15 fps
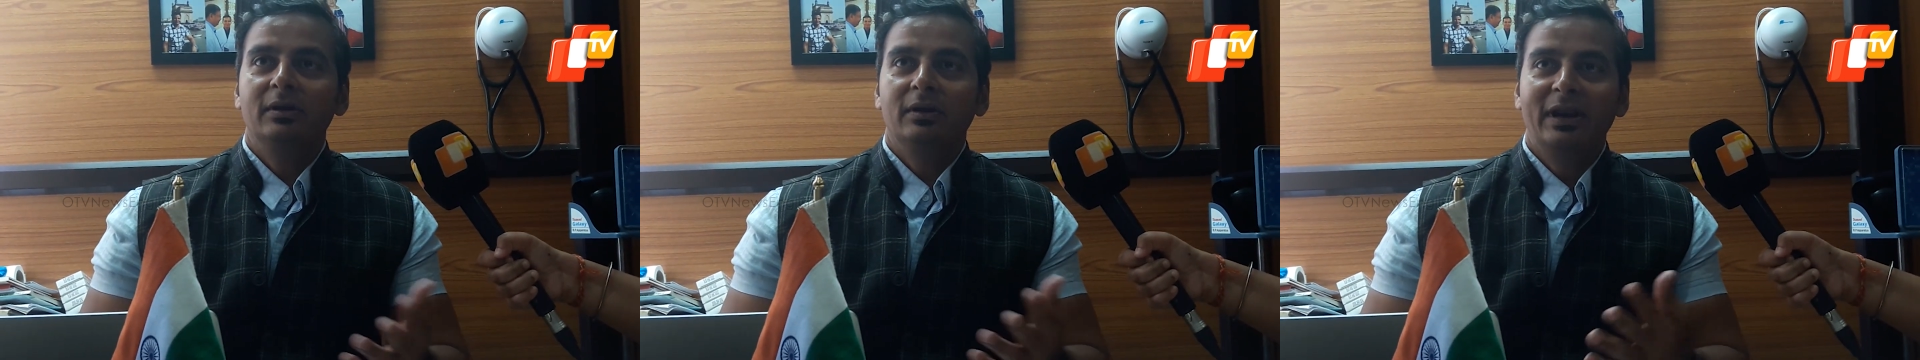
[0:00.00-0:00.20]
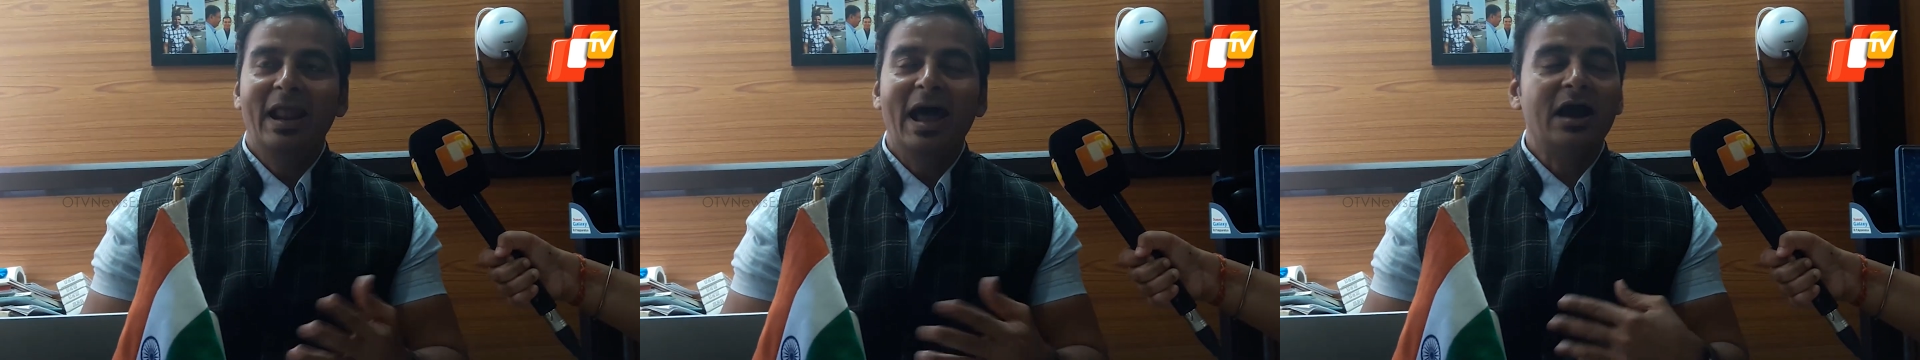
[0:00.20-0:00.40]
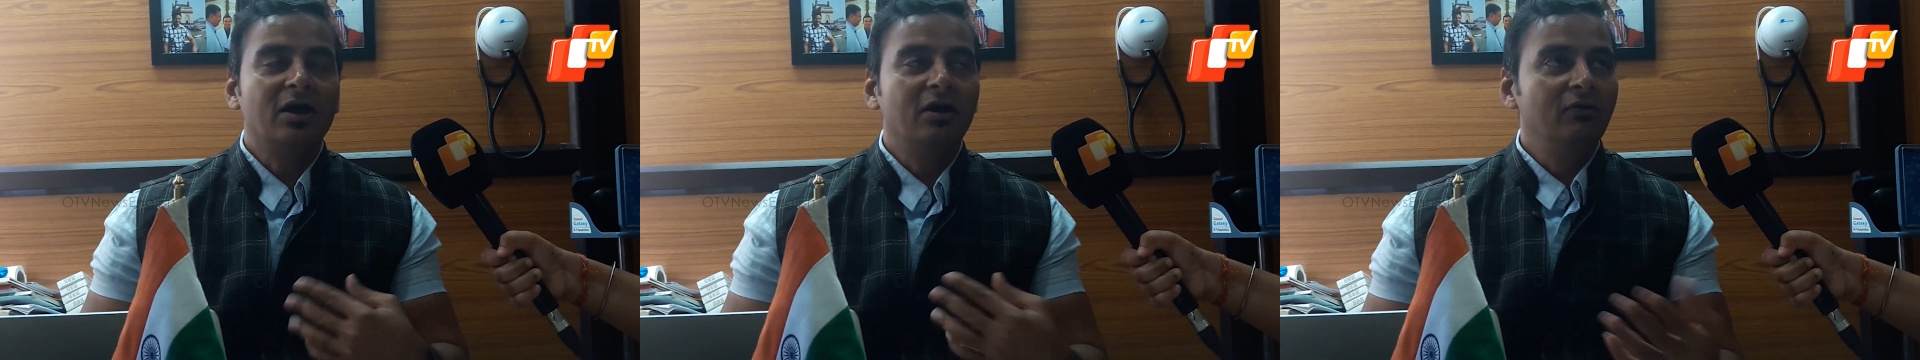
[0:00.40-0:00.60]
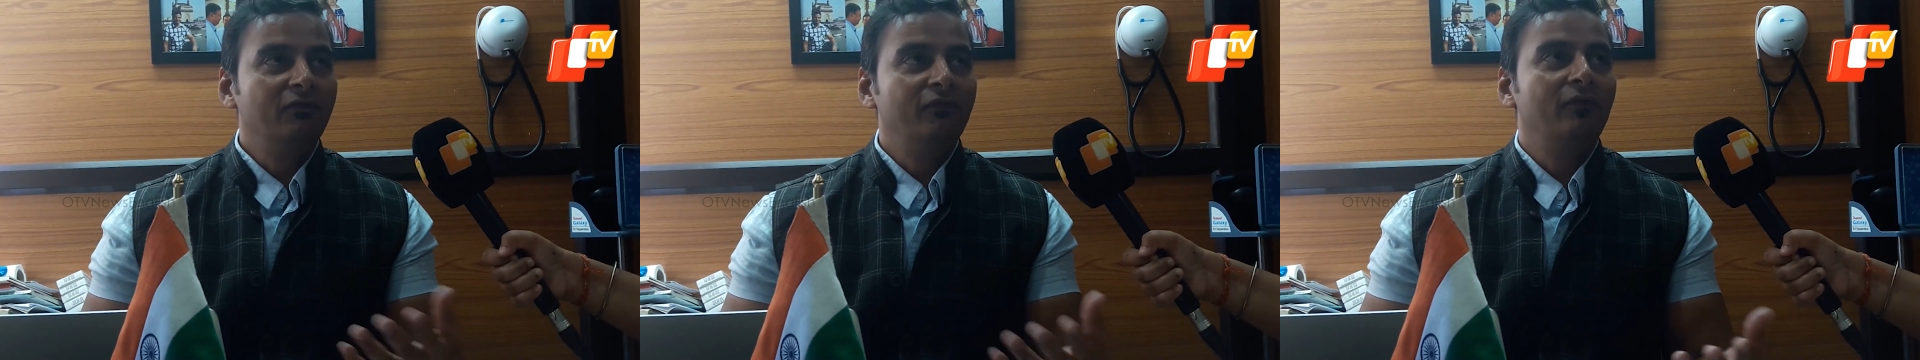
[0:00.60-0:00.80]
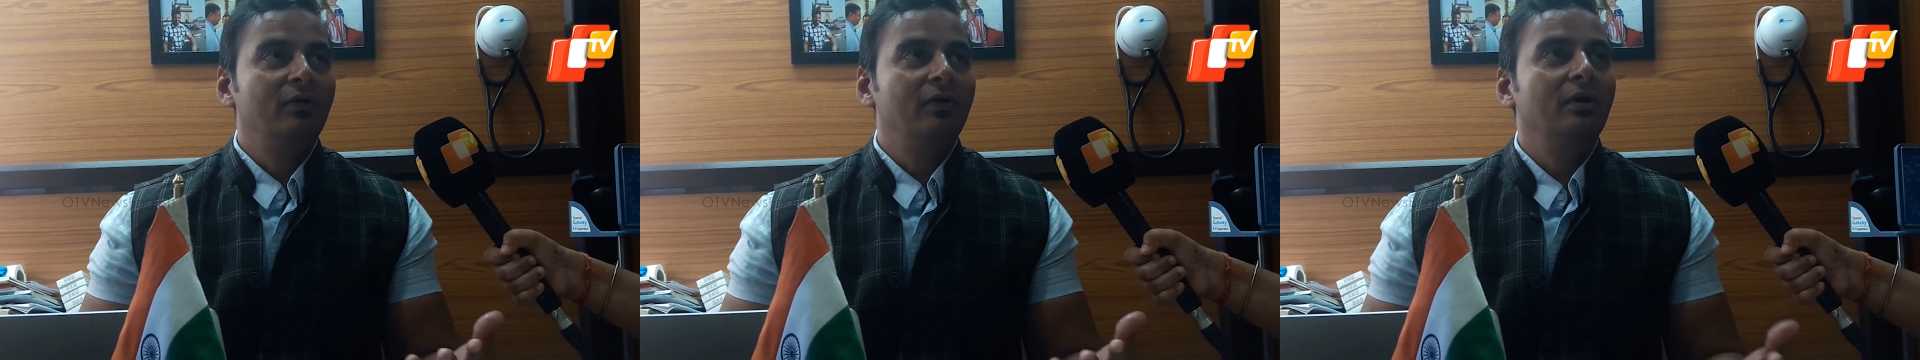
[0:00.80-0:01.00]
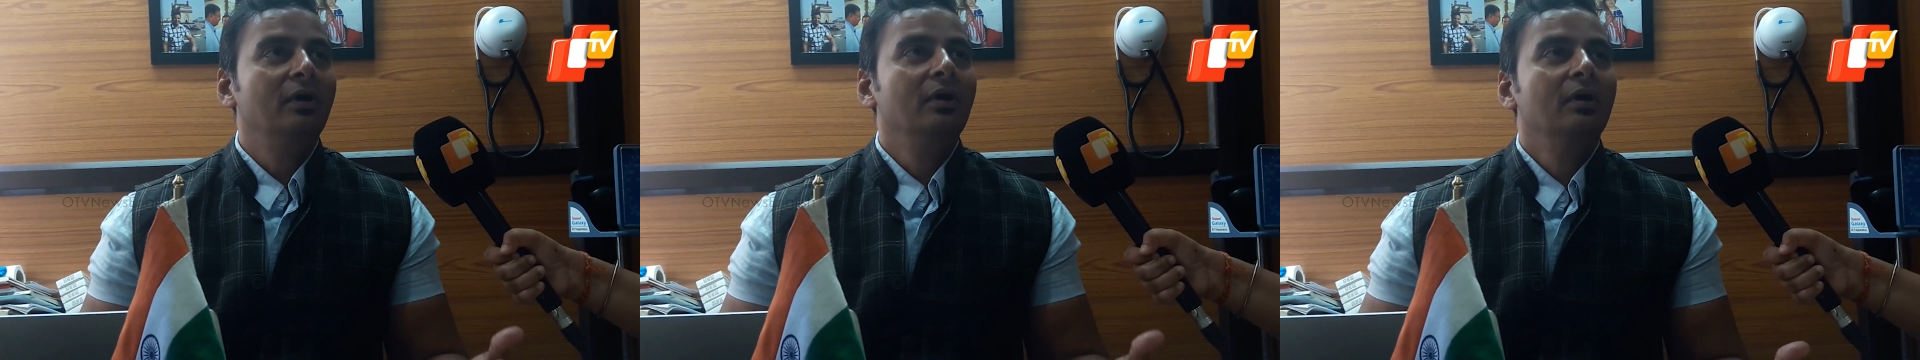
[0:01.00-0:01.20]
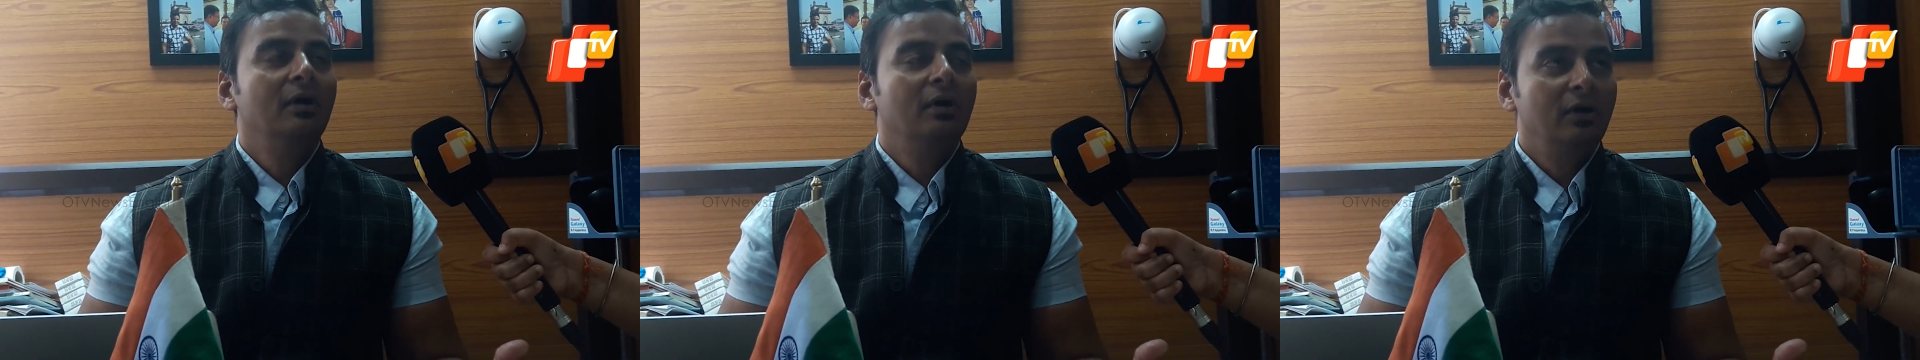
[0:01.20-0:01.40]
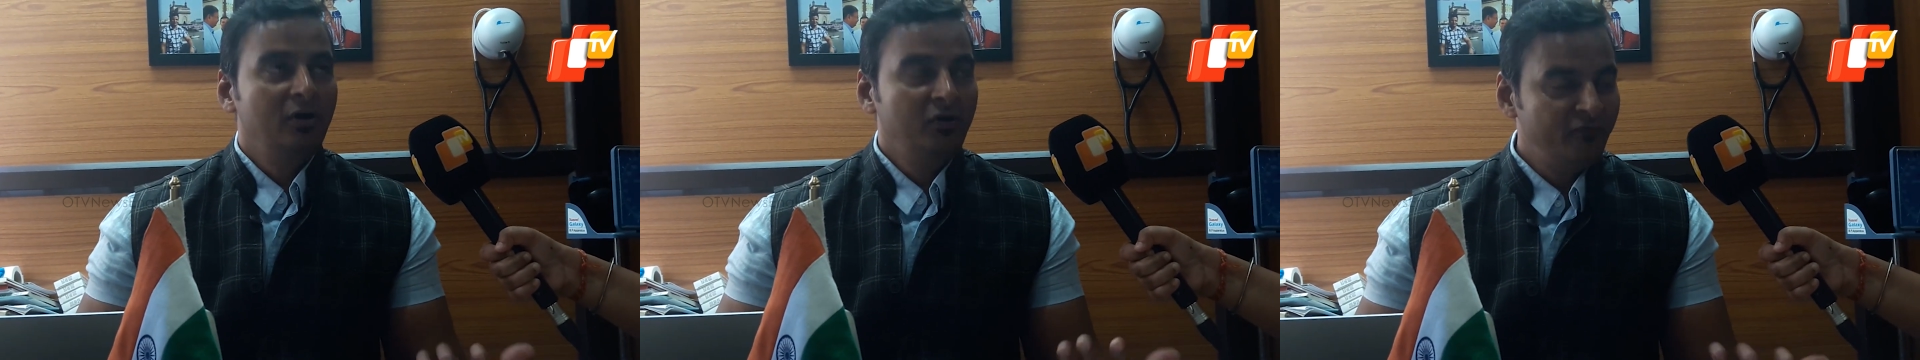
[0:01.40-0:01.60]
lack of
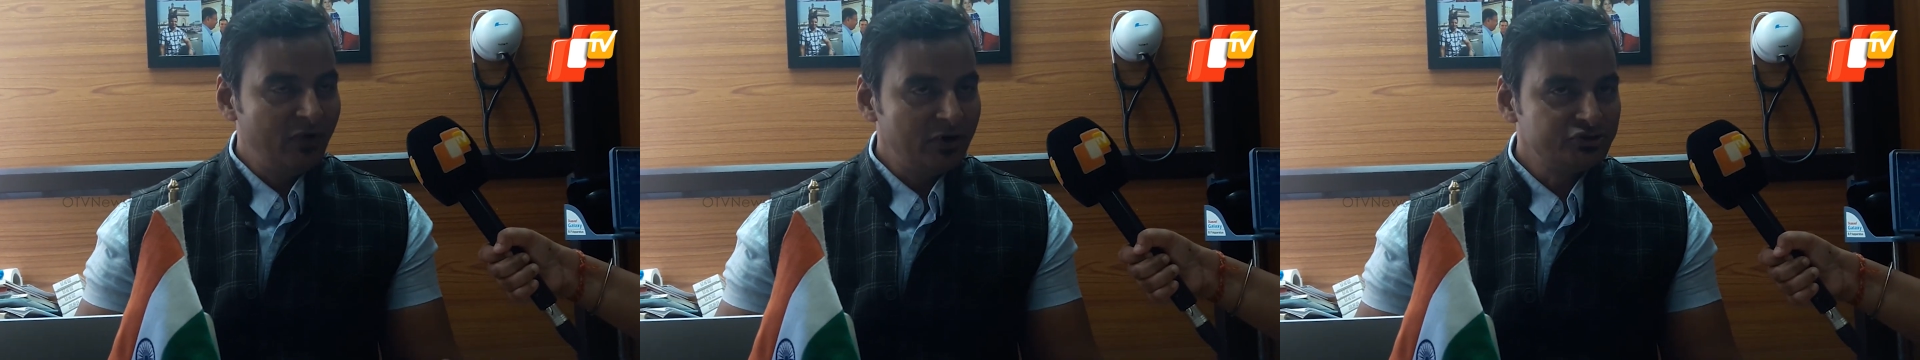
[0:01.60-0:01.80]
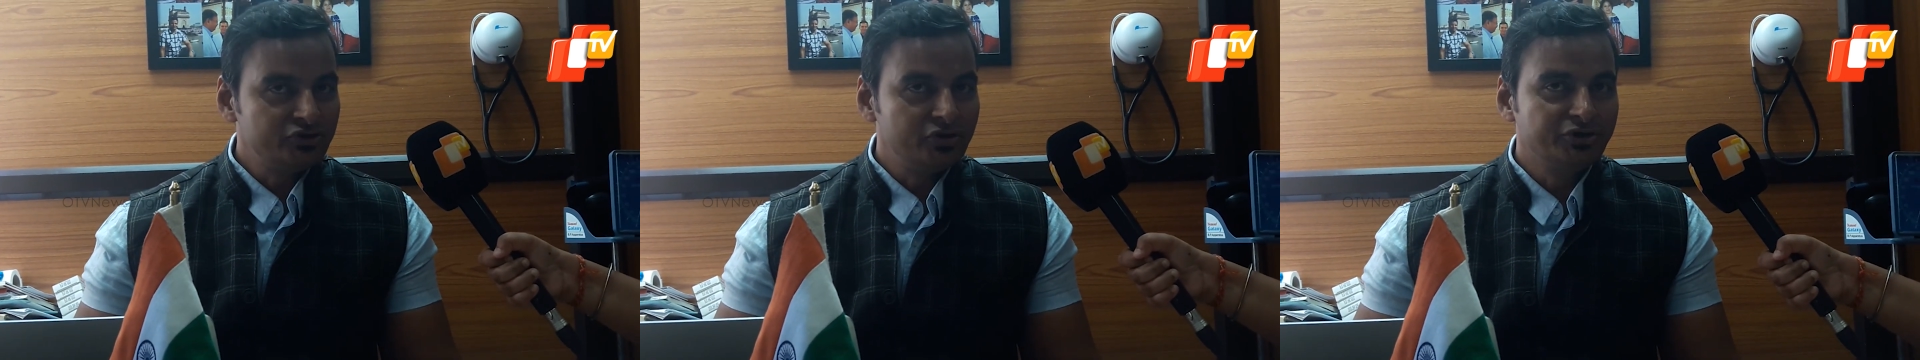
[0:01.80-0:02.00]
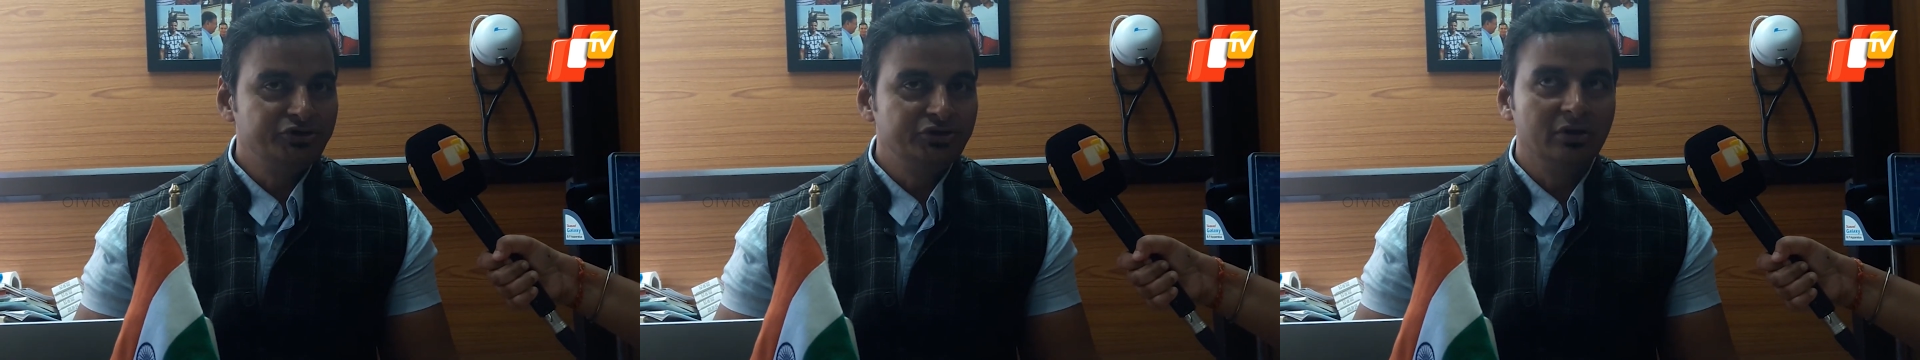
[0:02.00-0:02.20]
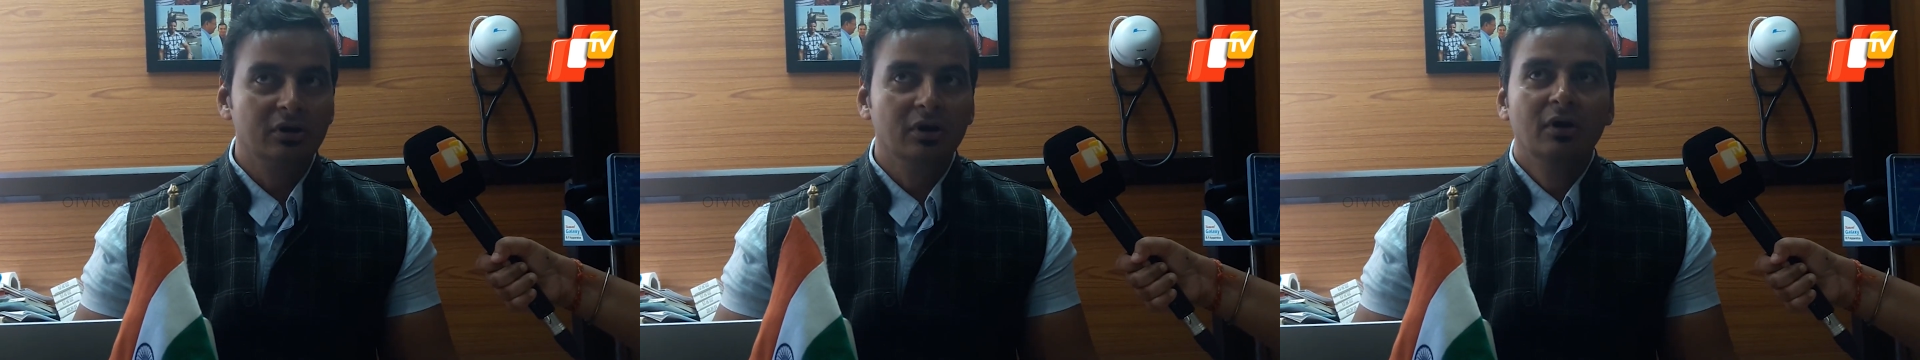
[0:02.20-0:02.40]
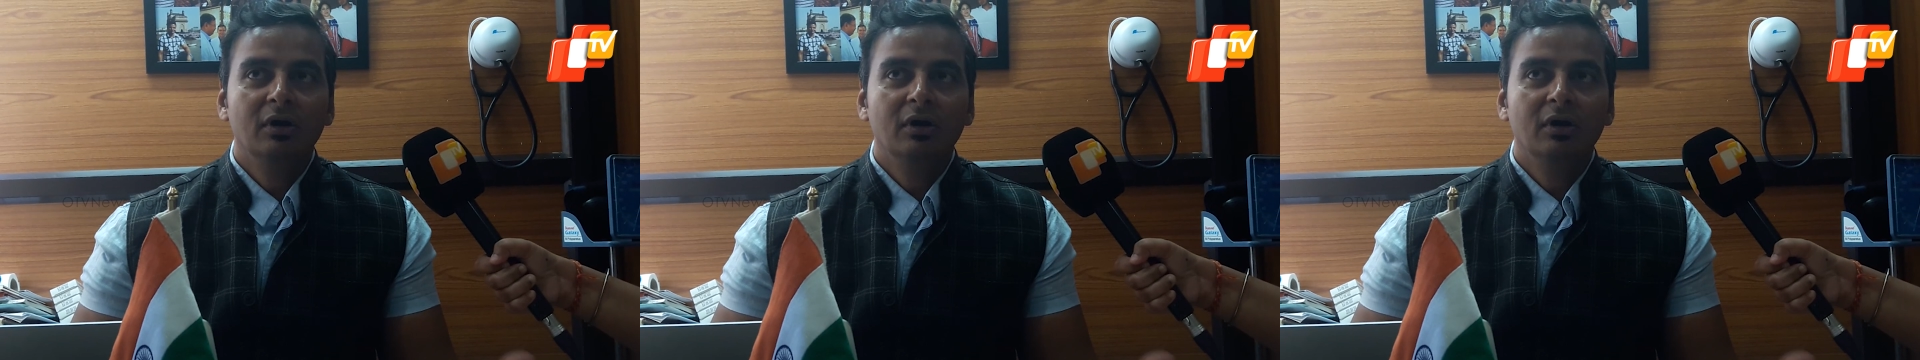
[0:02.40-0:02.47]
infrastructure.